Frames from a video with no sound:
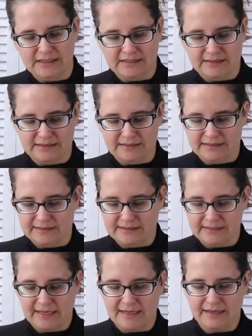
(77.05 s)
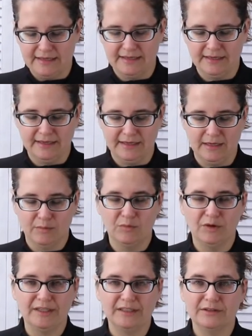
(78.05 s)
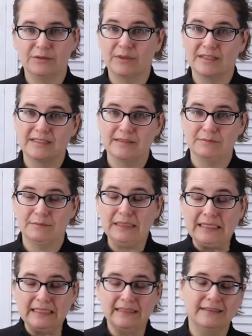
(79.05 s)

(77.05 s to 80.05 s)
is a brand new one to me.